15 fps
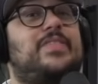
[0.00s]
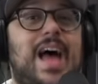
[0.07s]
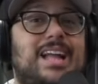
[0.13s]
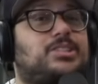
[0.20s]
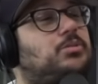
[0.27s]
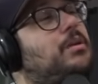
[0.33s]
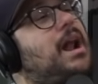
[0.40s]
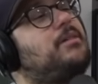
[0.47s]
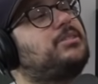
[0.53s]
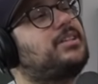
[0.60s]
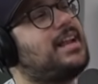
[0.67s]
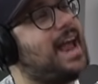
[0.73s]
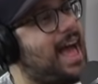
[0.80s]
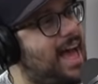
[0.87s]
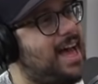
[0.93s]
That's what I was
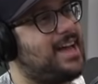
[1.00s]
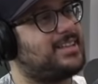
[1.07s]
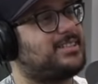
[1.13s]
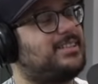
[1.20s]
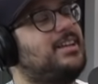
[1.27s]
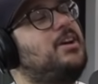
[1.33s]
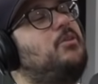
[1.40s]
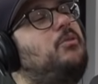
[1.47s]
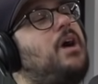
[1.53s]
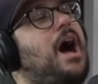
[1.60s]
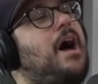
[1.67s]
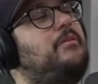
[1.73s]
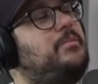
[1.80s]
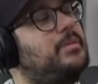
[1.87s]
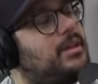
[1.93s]
gonna ask.
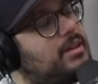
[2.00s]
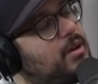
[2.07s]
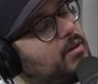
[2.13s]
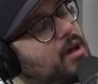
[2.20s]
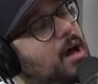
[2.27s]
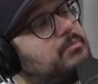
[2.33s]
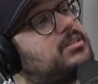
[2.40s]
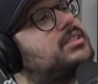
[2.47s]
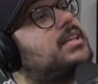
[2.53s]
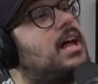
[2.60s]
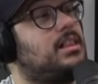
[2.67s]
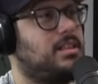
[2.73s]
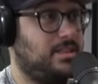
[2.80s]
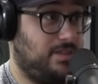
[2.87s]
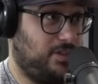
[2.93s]
I would be like, yo, I'm
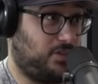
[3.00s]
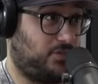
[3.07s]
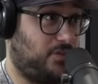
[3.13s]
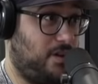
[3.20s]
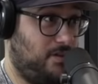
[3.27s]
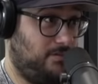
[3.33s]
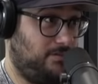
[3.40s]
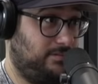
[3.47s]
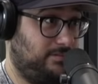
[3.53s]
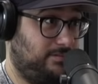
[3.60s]
selling this phone,